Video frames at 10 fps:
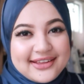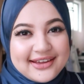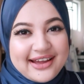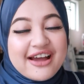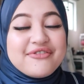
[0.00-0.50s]

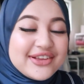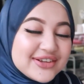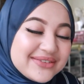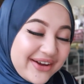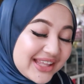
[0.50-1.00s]
Okay, I've been
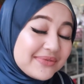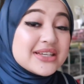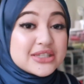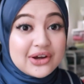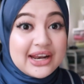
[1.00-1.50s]
using vitamins
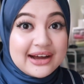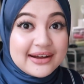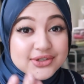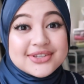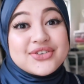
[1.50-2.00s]
since sekolah.
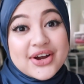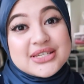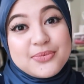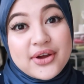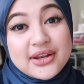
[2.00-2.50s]
So
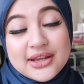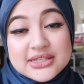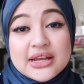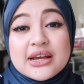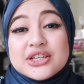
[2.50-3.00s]
trust me on
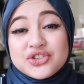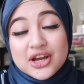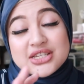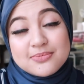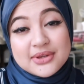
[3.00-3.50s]
this.
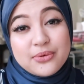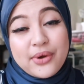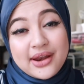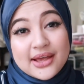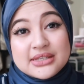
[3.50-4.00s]
Trust me
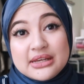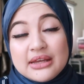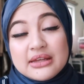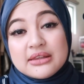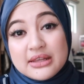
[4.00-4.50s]
when I
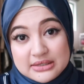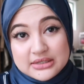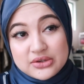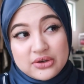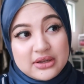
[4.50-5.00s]
say this
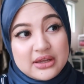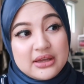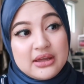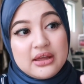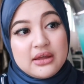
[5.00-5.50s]
is good,
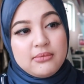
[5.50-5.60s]
okay?